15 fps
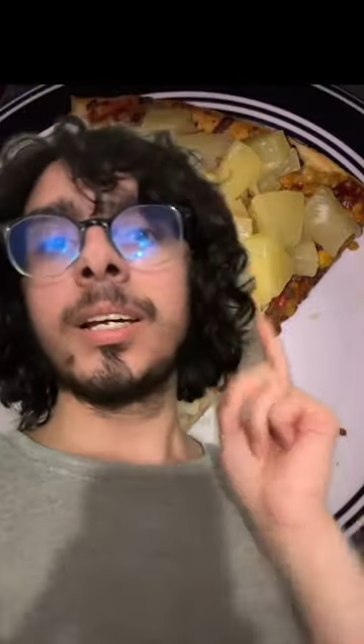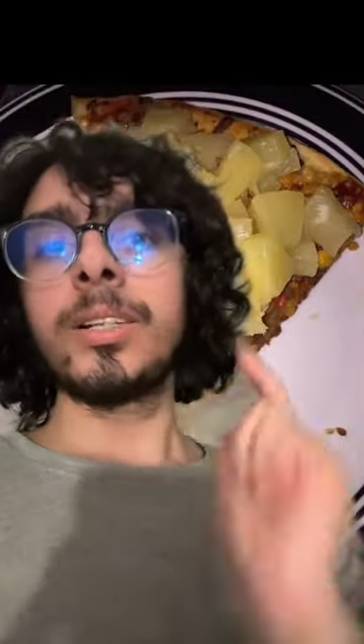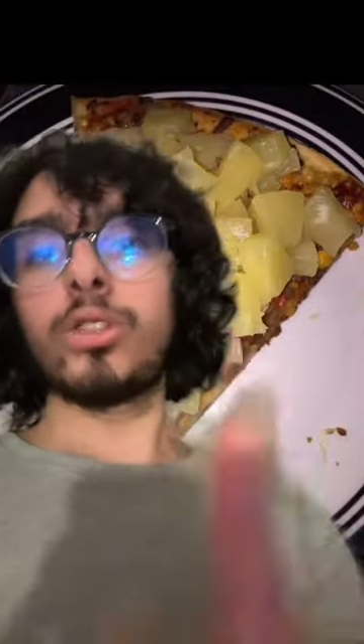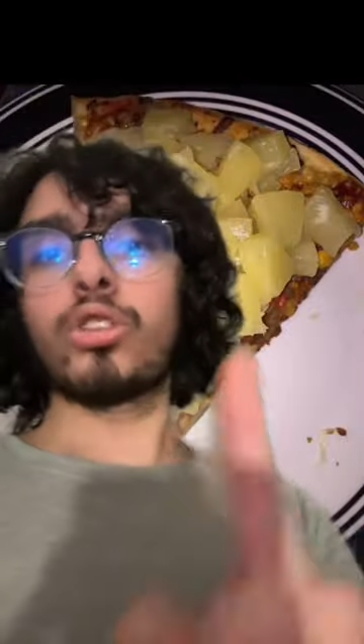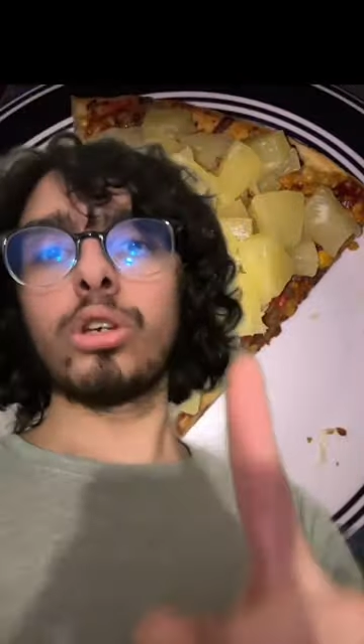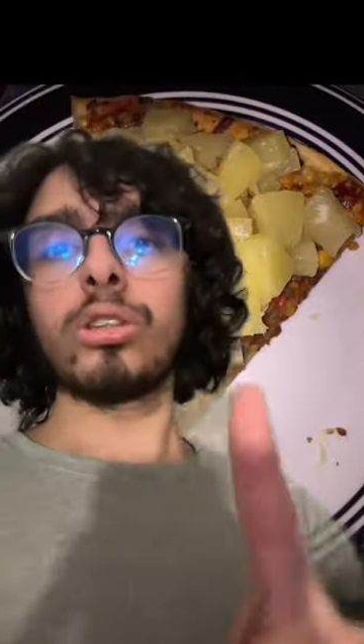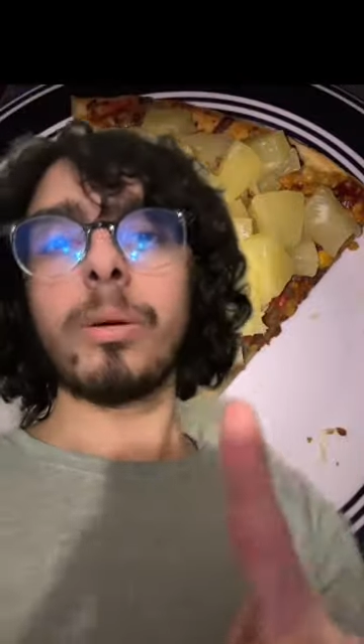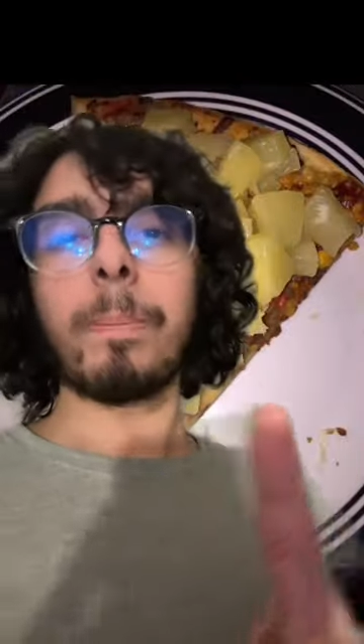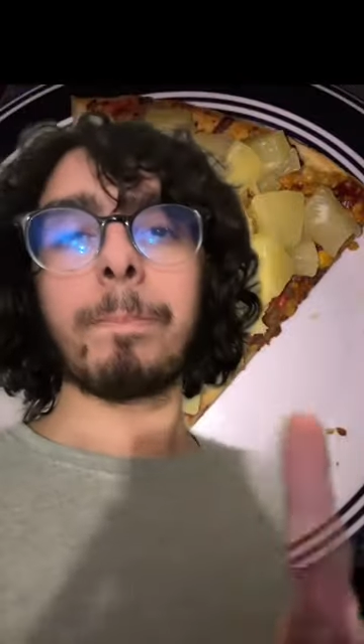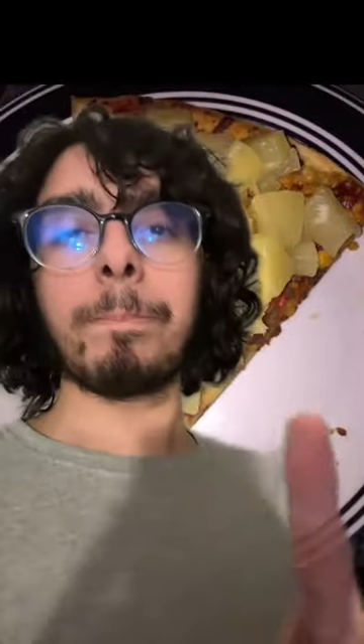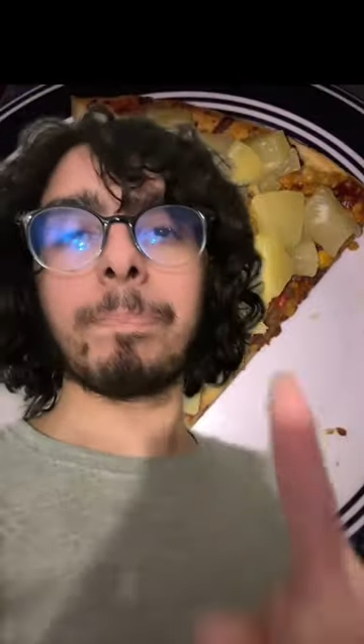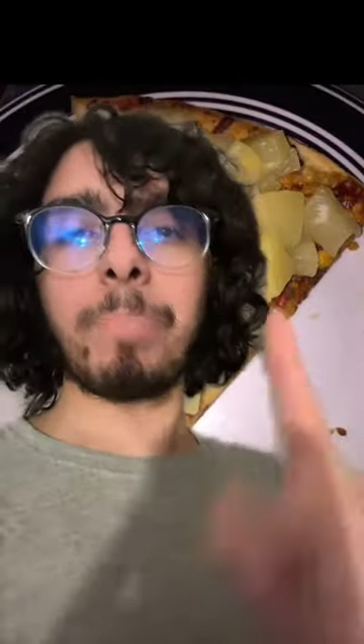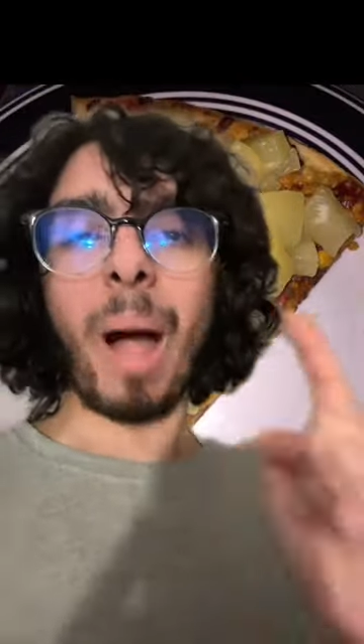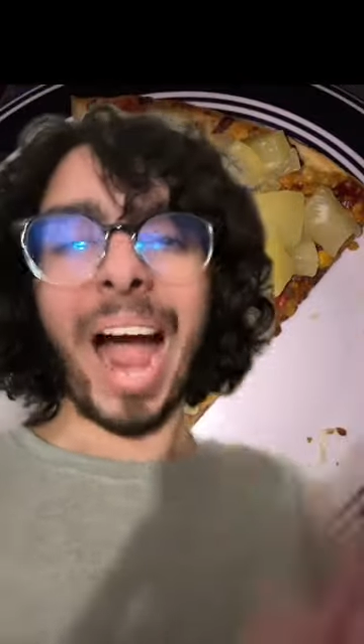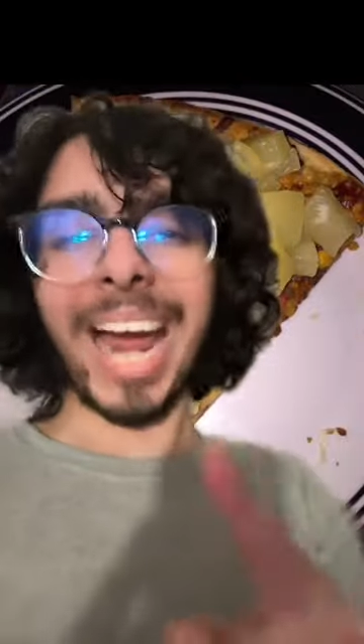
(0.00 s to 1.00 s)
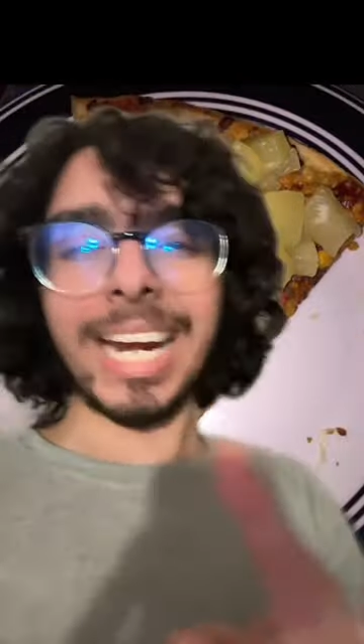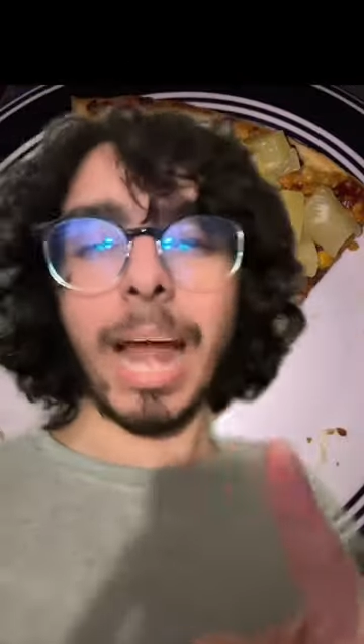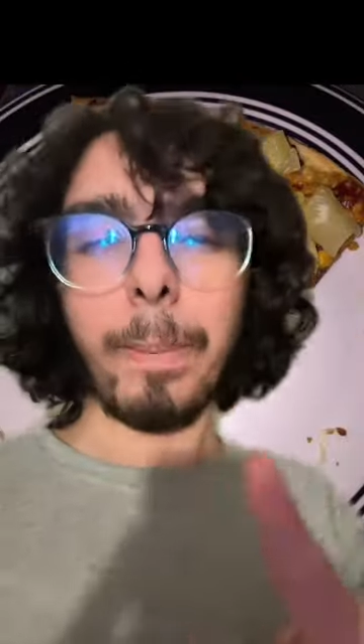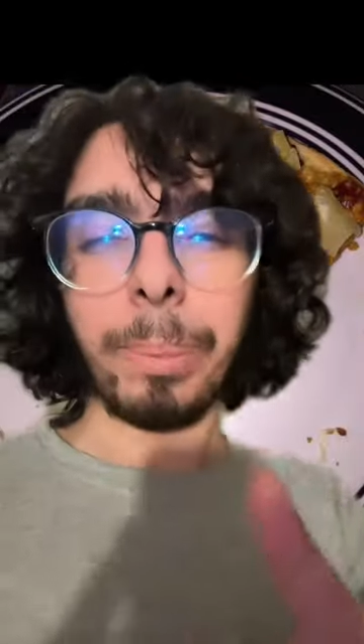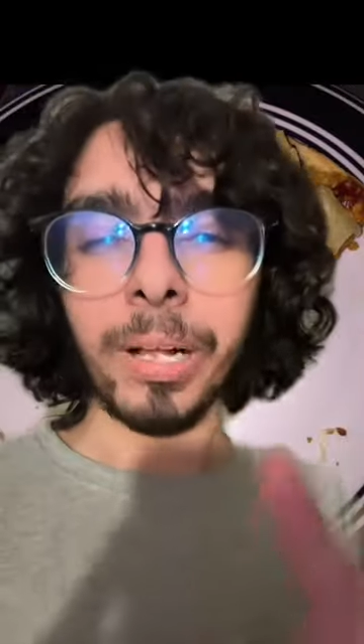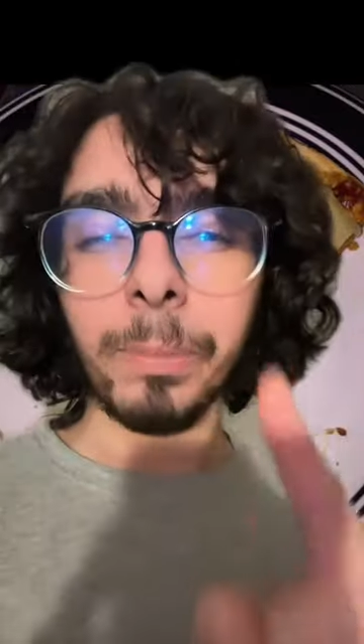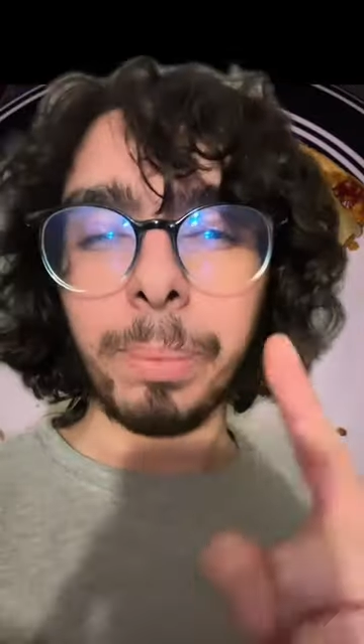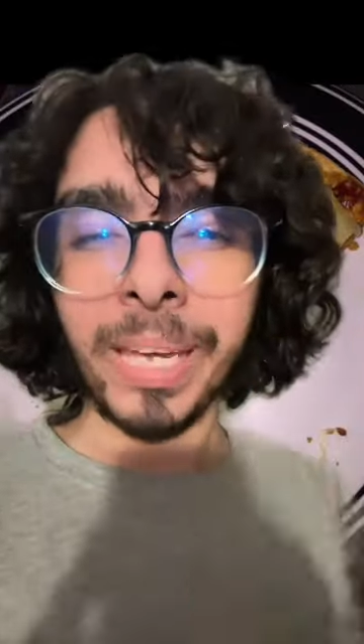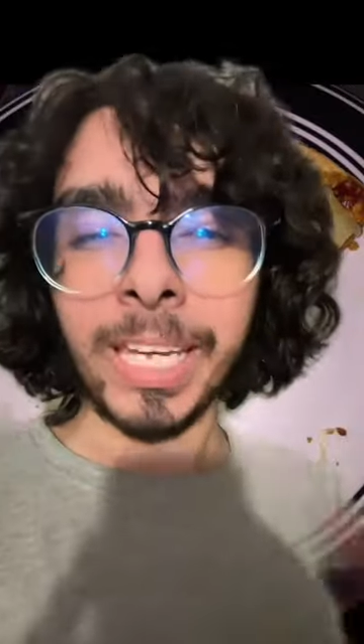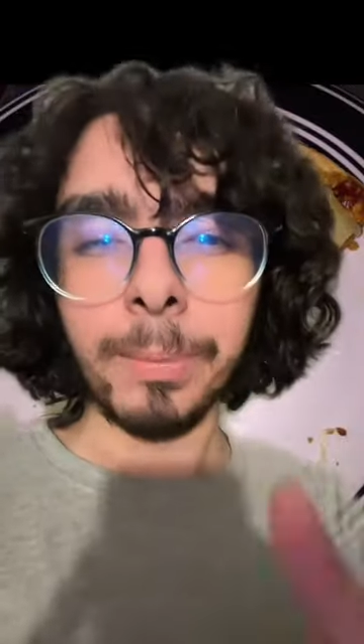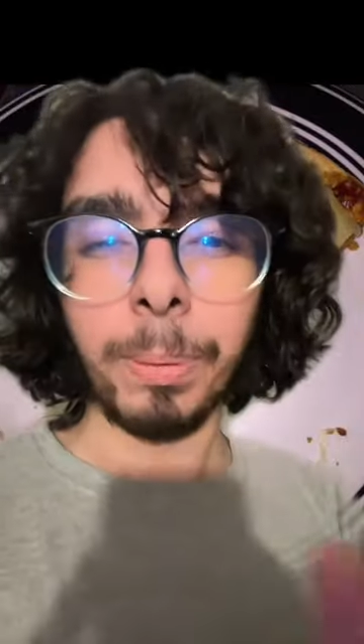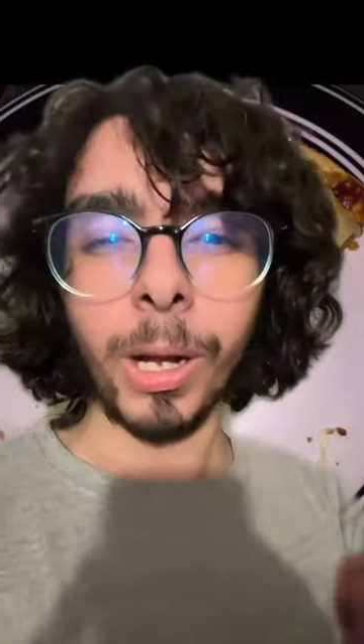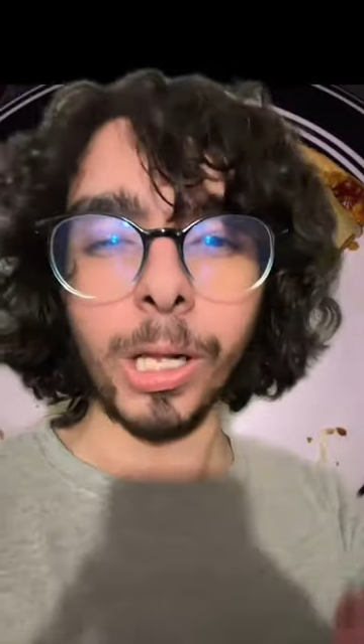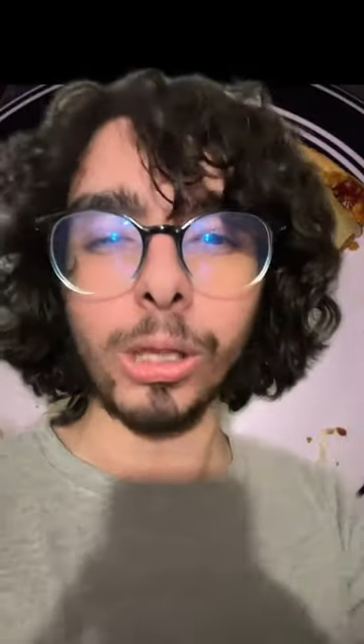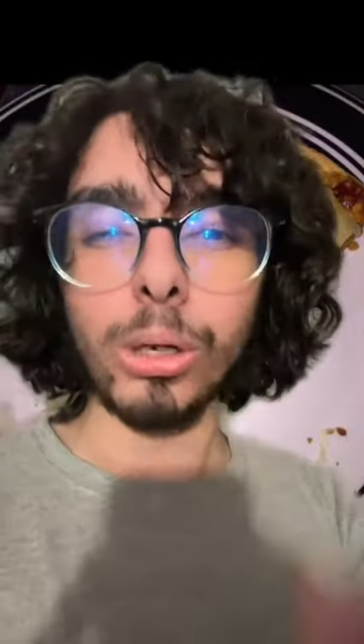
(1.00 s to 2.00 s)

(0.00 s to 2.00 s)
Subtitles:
to the pineapple people